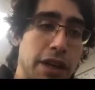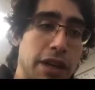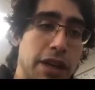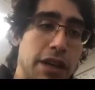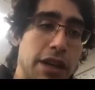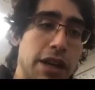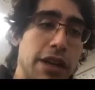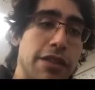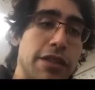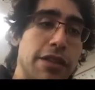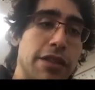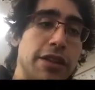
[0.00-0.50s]

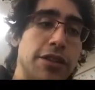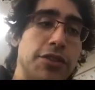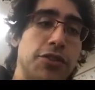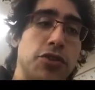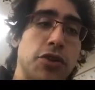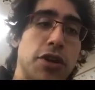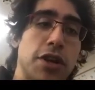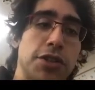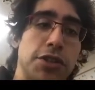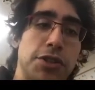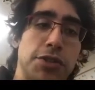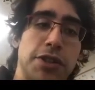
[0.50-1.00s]
And then it
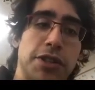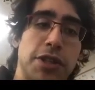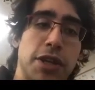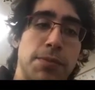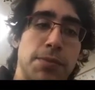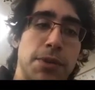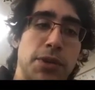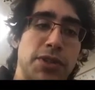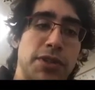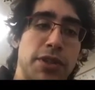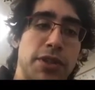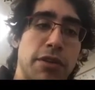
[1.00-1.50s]
tries to
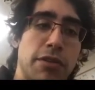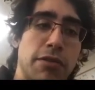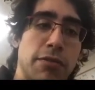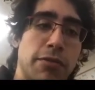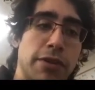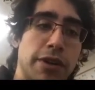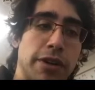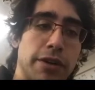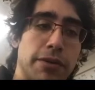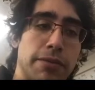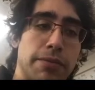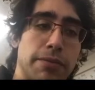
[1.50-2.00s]
decompose the other
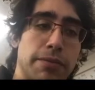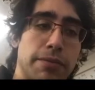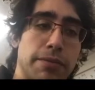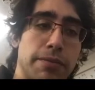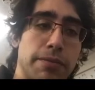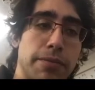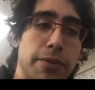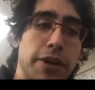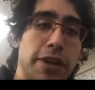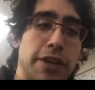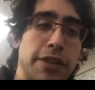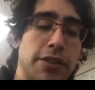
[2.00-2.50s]
one,
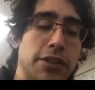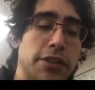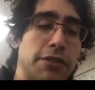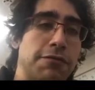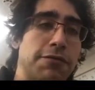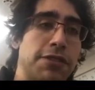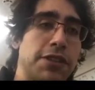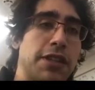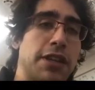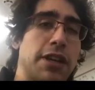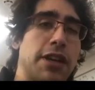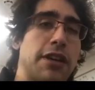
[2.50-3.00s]
but it's of
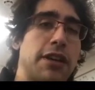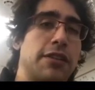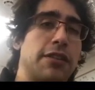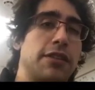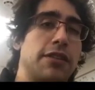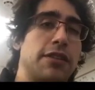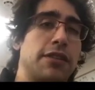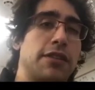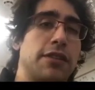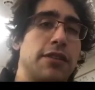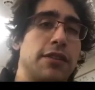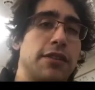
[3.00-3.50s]

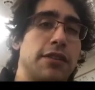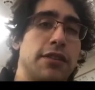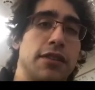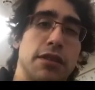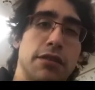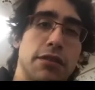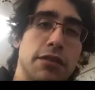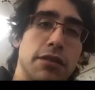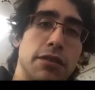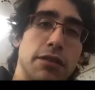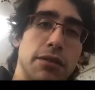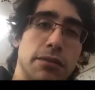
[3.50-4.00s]
size
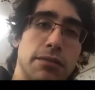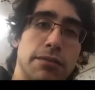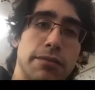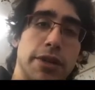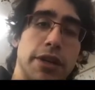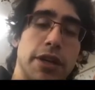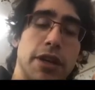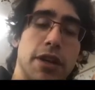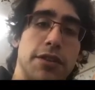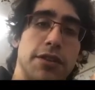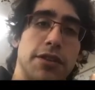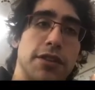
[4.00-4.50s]
0
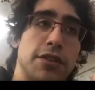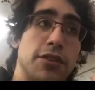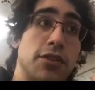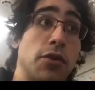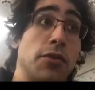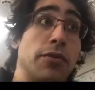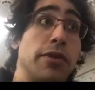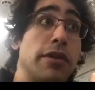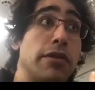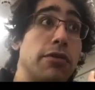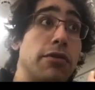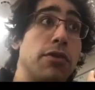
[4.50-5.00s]
because it's
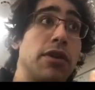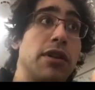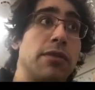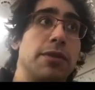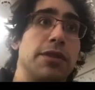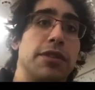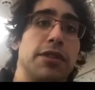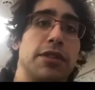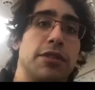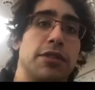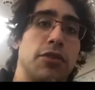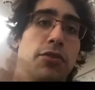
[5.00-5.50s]
only 3 elements.
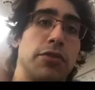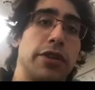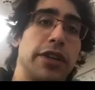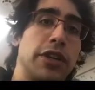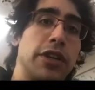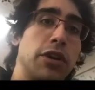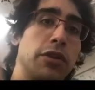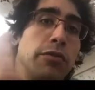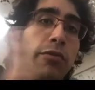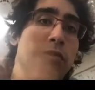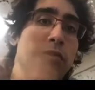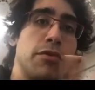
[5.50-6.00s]
It's already
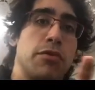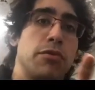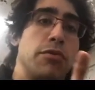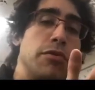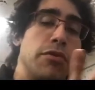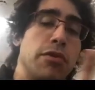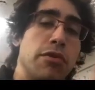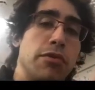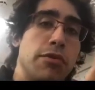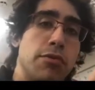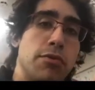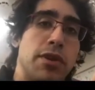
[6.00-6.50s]
gone through the
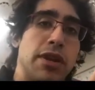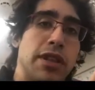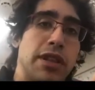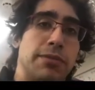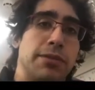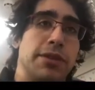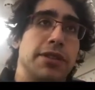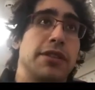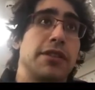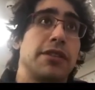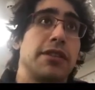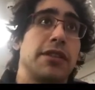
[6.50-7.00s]
3
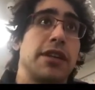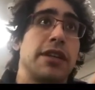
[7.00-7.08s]
elements and